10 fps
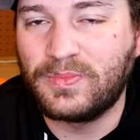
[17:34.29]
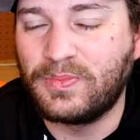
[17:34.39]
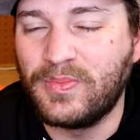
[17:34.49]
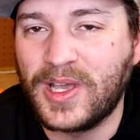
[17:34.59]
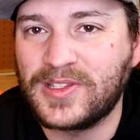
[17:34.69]

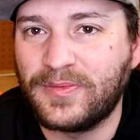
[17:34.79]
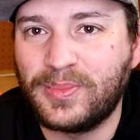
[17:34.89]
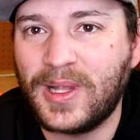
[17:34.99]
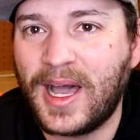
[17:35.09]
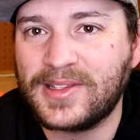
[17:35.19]
mess of
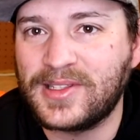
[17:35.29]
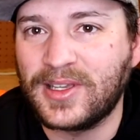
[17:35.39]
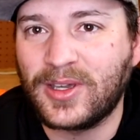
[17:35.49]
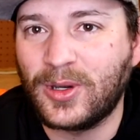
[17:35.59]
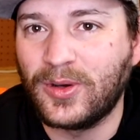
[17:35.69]

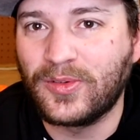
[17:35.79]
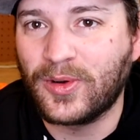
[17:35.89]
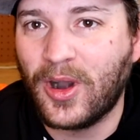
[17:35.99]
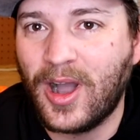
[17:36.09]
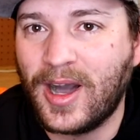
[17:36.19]
plastic
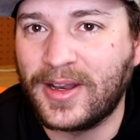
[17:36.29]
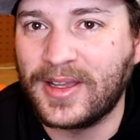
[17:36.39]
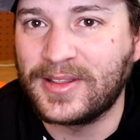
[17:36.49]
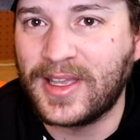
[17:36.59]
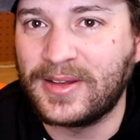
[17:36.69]
over our hot
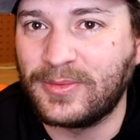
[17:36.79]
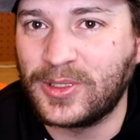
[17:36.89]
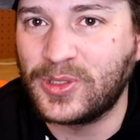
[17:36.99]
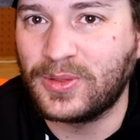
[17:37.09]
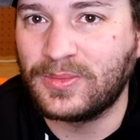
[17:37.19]
end, and we
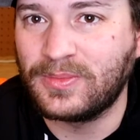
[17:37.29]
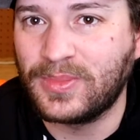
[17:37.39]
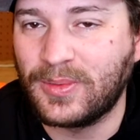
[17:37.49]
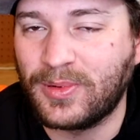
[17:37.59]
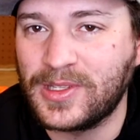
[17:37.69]
shouldn't
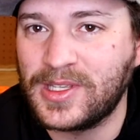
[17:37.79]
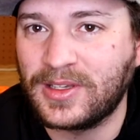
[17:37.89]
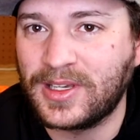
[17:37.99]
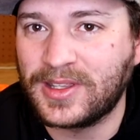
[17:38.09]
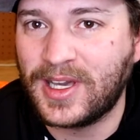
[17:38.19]
be printing
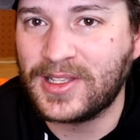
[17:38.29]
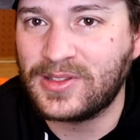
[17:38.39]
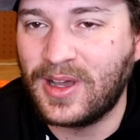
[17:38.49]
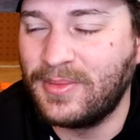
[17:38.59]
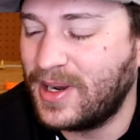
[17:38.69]
like that.
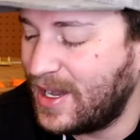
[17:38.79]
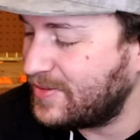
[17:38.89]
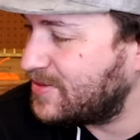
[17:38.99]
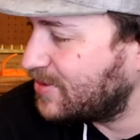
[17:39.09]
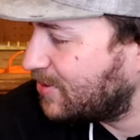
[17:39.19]
So I'm gonna
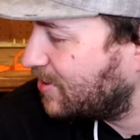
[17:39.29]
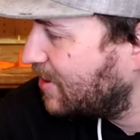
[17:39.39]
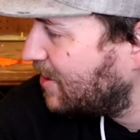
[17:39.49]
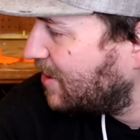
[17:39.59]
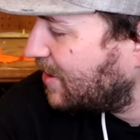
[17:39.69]
have to
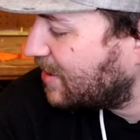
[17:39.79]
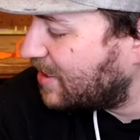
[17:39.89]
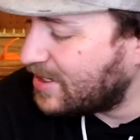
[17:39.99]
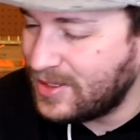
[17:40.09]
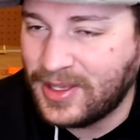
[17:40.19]

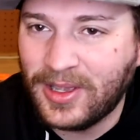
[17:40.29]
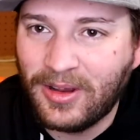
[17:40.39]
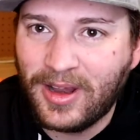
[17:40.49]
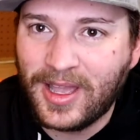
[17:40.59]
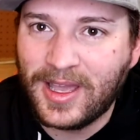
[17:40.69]
get in
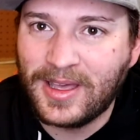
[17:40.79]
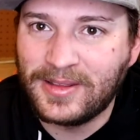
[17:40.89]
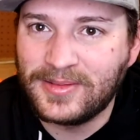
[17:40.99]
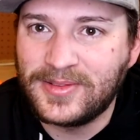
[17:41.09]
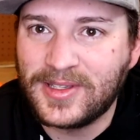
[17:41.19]
here
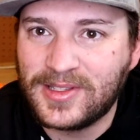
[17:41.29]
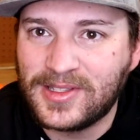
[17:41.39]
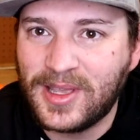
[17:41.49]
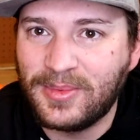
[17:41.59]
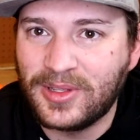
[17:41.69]
and
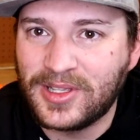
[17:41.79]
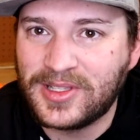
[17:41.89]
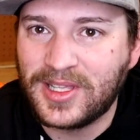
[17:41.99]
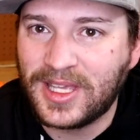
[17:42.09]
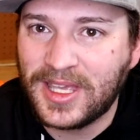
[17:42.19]
disassemble this
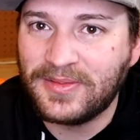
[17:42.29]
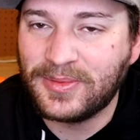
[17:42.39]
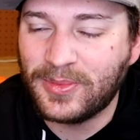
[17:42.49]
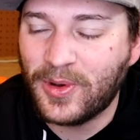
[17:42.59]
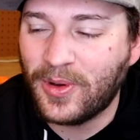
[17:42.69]
thing
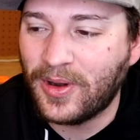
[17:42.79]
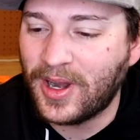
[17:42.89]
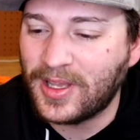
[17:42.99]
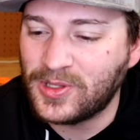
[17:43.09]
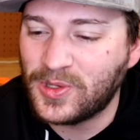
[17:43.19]
even more
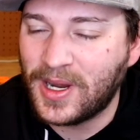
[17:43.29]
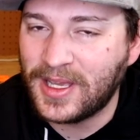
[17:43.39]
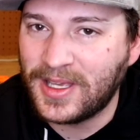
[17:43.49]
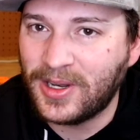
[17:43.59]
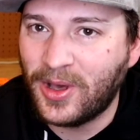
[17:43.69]
and try
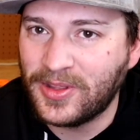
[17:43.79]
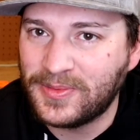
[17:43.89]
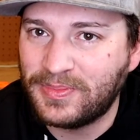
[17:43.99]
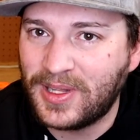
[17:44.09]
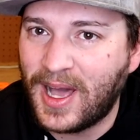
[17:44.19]
and get all
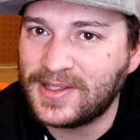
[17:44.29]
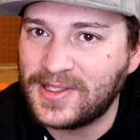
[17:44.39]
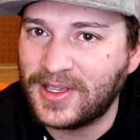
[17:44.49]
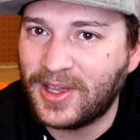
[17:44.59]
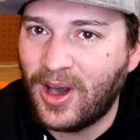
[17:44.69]
this
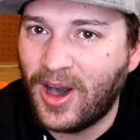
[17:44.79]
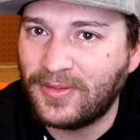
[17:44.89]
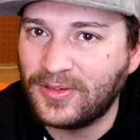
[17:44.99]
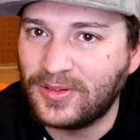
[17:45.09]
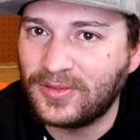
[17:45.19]
plastic
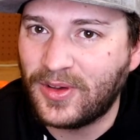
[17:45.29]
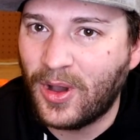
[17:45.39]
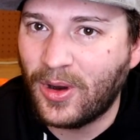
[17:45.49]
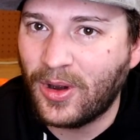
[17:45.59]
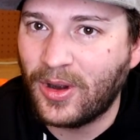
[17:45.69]
off of
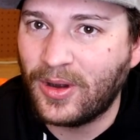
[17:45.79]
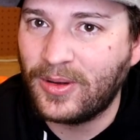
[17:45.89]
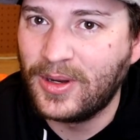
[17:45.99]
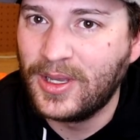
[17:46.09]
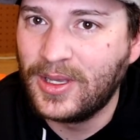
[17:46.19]
our
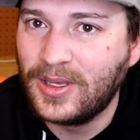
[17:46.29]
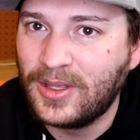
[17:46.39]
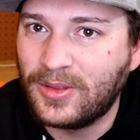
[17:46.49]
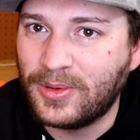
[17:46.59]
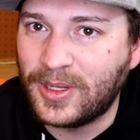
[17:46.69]

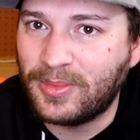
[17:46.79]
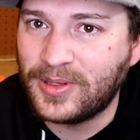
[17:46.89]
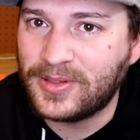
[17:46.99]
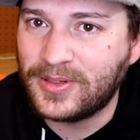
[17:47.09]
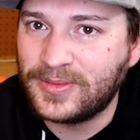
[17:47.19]
3D
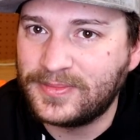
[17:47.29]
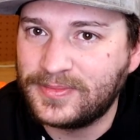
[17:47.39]
printer.